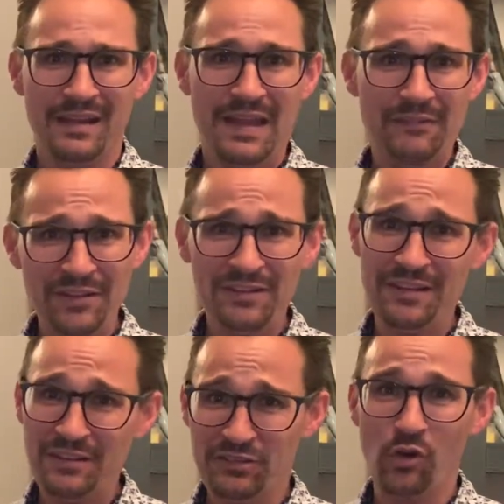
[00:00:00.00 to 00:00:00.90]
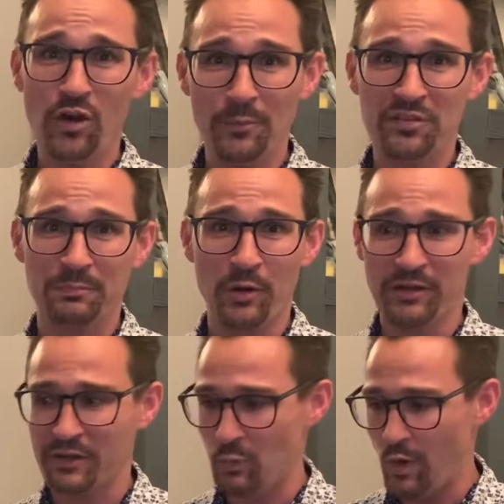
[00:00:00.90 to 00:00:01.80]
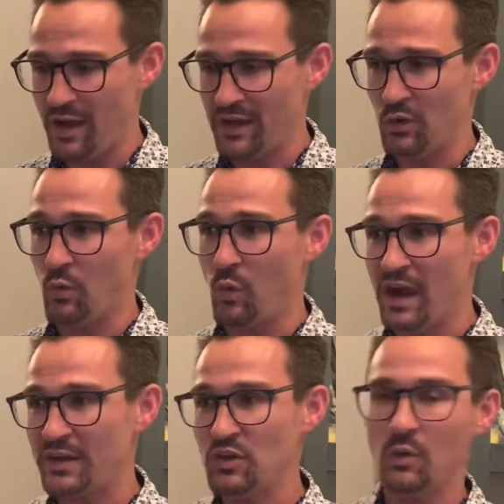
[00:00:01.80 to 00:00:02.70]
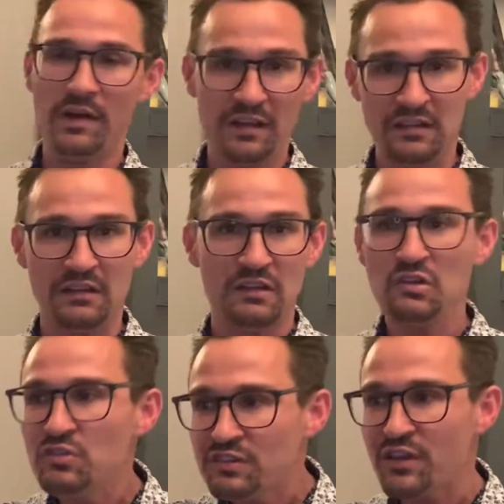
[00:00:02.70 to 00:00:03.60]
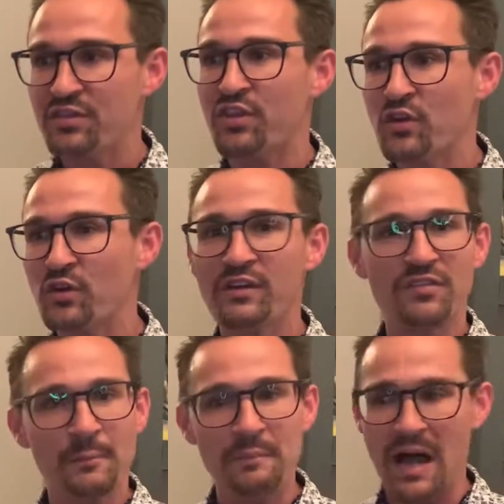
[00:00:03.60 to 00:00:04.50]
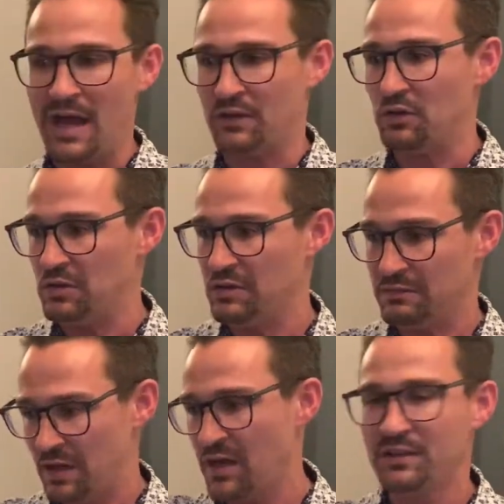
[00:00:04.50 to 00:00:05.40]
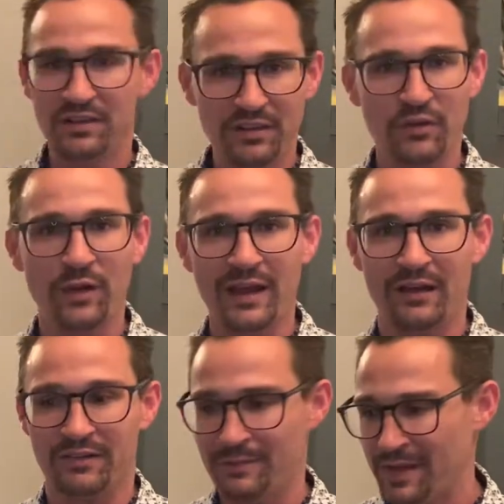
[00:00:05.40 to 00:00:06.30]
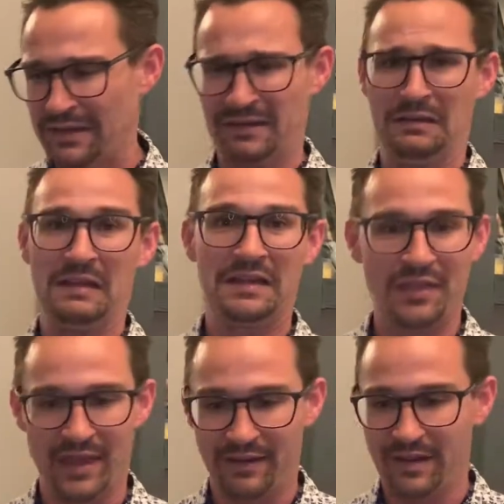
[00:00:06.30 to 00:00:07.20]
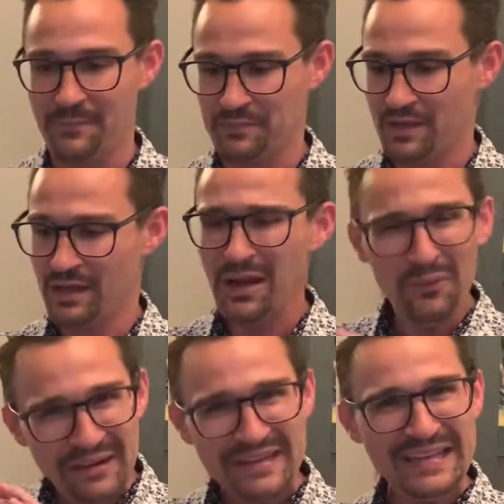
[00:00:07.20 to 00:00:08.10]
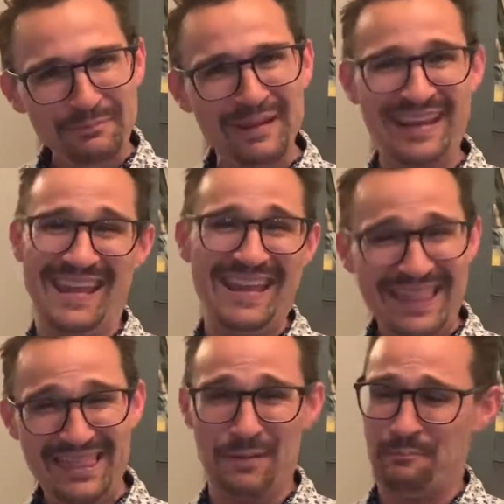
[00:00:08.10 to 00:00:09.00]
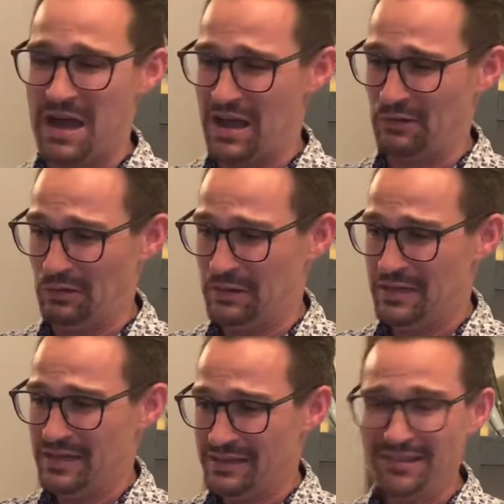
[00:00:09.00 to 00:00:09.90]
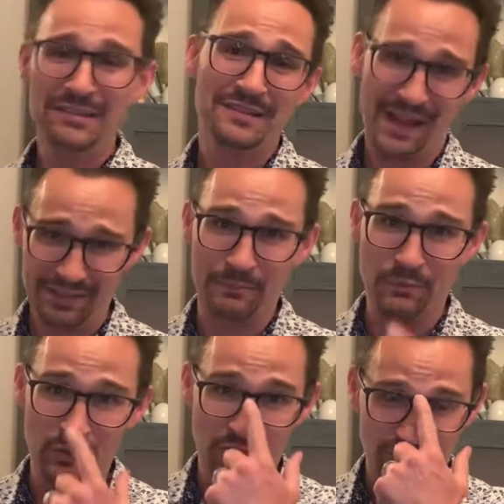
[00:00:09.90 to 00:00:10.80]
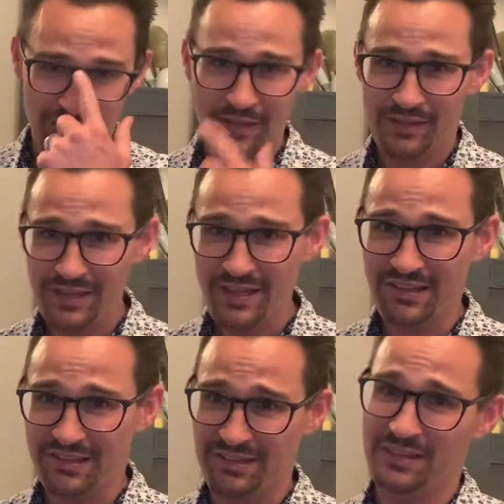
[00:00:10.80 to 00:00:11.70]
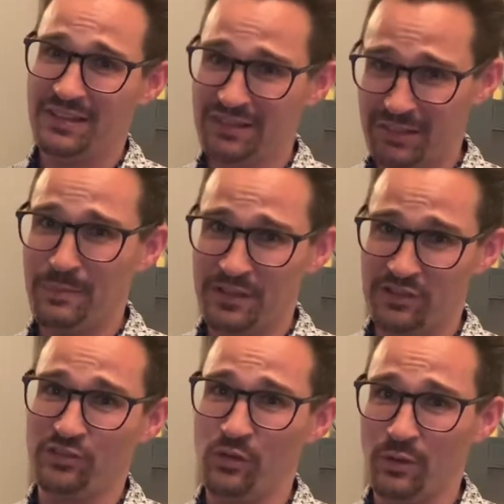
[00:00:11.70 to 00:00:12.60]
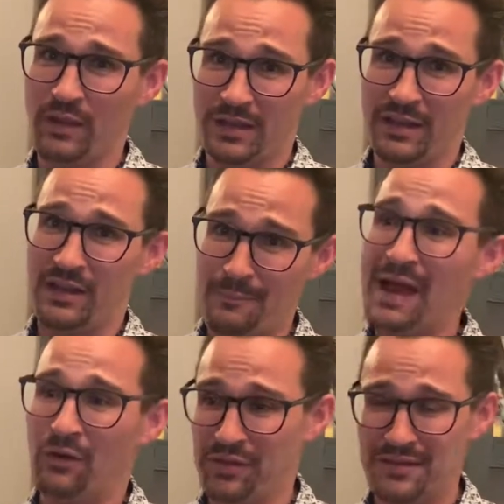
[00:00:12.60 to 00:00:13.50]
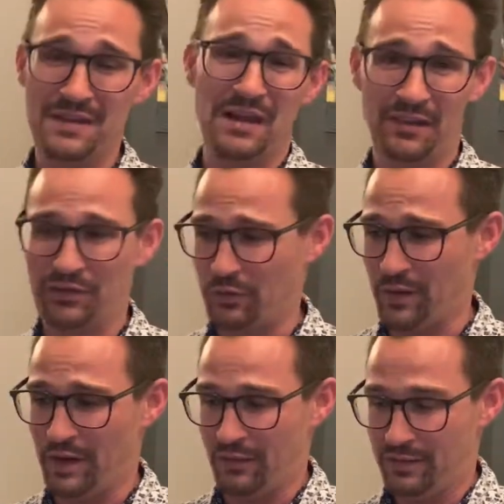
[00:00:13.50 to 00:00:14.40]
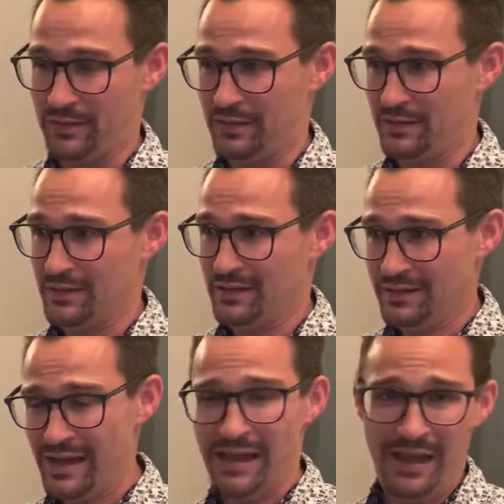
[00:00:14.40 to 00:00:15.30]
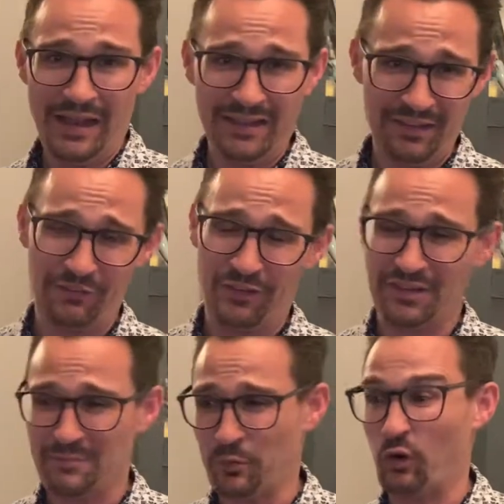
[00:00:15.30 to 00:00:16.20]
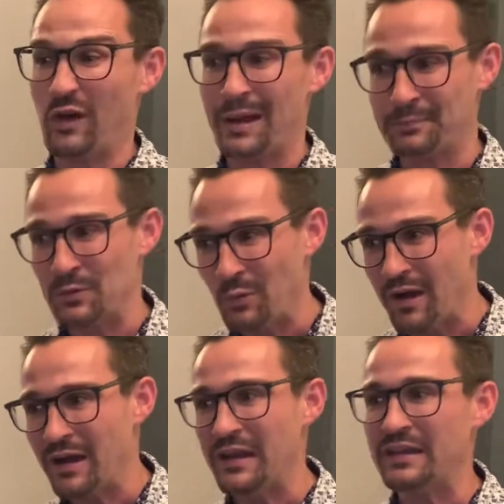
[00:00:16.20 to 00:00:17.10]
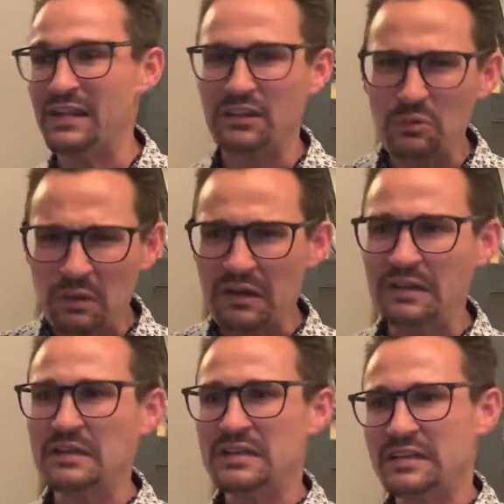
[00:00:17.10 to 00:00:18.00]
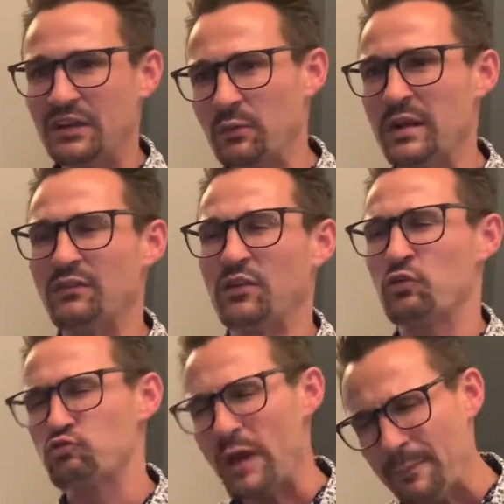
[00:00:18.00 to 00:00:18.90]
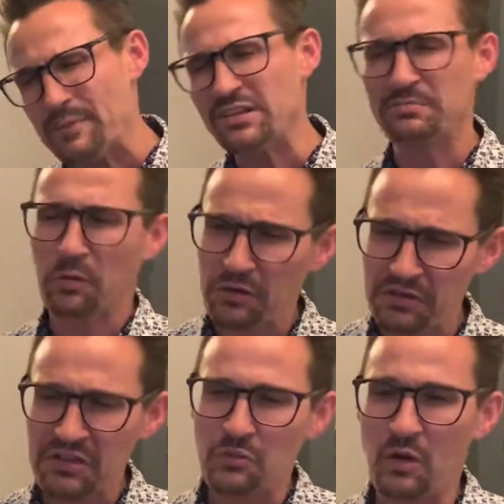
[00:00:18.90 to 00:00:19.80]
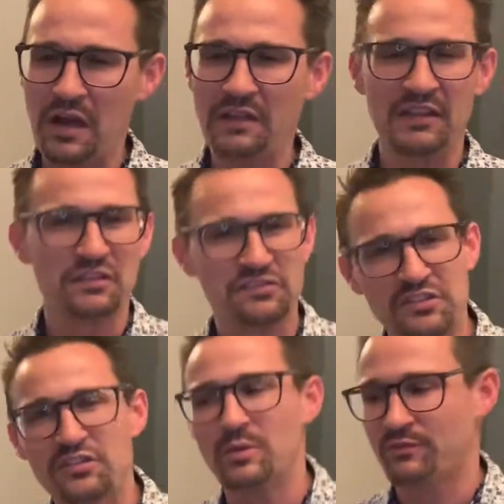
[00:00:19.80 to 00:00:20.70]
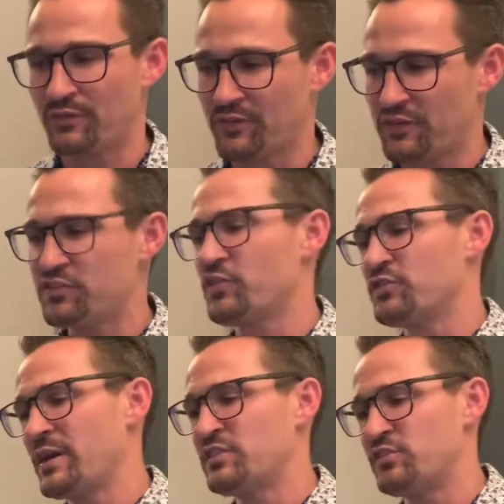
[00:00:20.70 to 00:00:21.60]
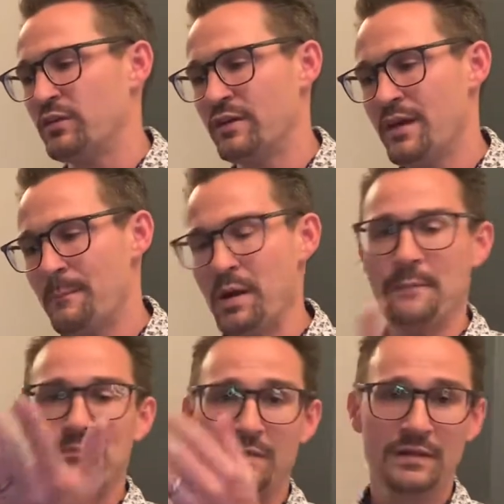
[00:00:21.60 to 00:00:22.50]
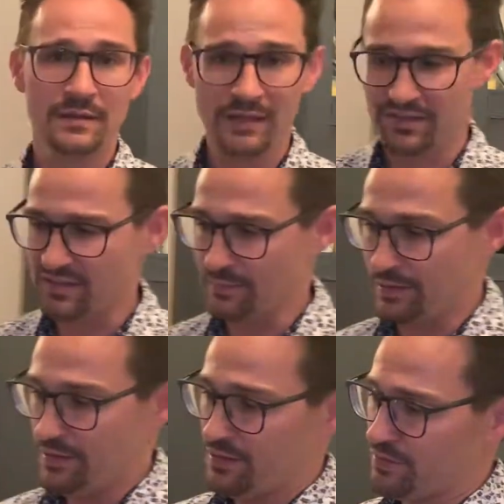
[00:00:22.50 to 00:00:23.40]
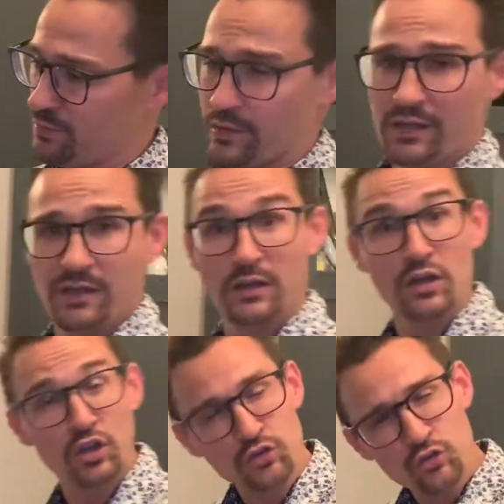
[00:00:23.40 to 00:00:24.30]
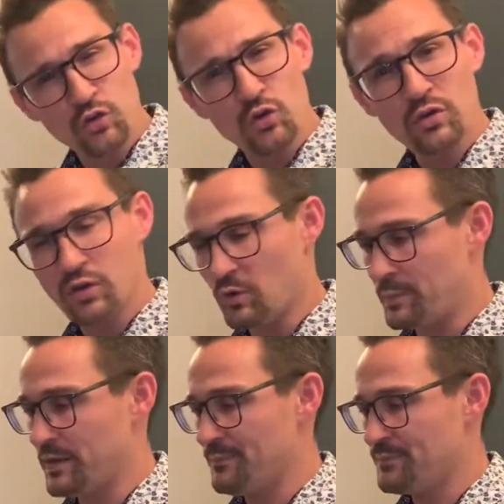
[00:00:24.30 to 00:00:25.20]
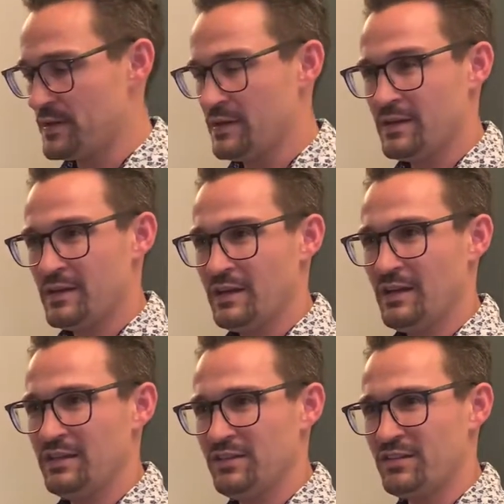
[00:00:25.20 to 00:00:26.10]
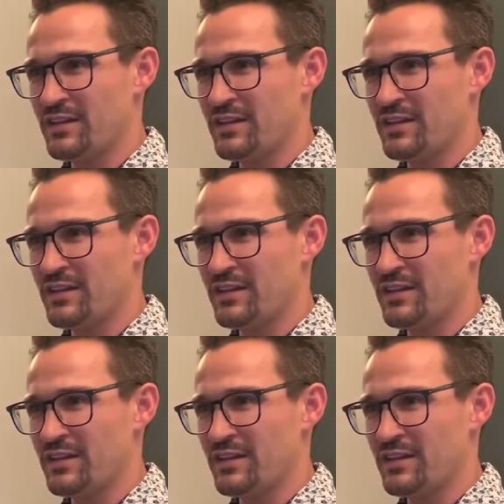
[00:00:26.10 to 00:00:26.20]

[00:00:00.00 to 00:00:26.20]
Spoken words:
If it's an enjoyable sparkling wine, why do you want to lose a third of the bottle onto the ground? I'm not going to lick that up. I want to keep it in the bottle. This is not the movies. This is to be enjoyed in the mouth, not on the ground. Yeah, I guess if it's some crappy wine that you want to get rid of, a crappy sparkling wine that you're just doing for fun, sure, try to shoot it. But that's not me. So we're going to control open it. I just